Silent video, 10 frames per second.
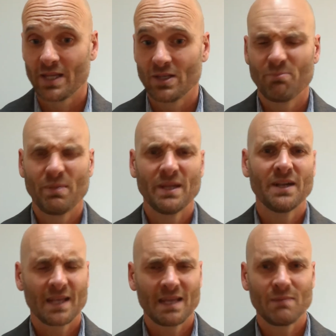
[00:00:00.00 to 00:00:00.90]
You're better to
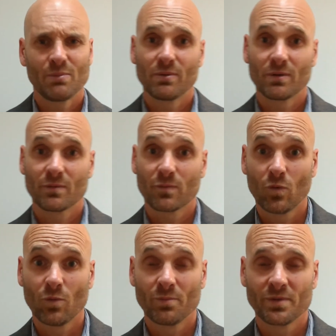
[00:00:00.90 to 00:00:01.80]
keep people
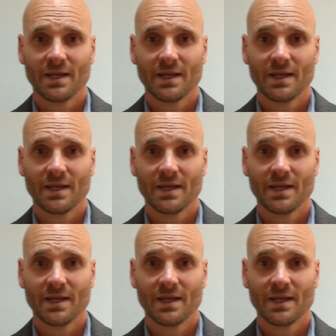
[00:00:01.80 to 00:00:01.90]
informed